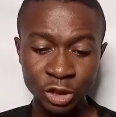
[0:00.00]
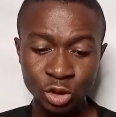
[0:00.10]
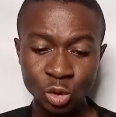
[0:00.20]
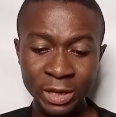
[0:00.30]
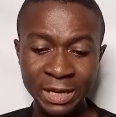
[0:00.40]

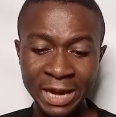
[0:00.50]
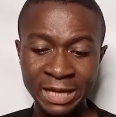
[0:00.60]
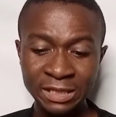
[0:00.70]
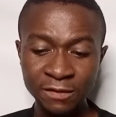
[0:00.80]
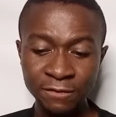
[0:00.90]
So in
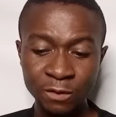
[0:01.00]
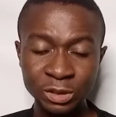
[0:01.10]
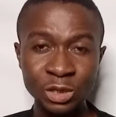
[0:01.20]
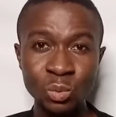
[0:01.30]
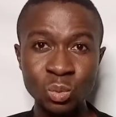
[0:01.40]

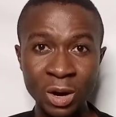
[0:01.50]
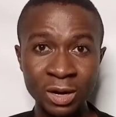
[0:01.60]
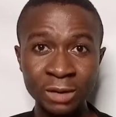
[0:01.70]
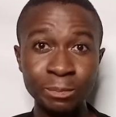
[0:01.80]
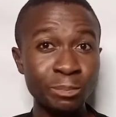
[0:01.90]

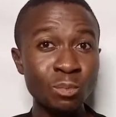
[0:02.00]
1941,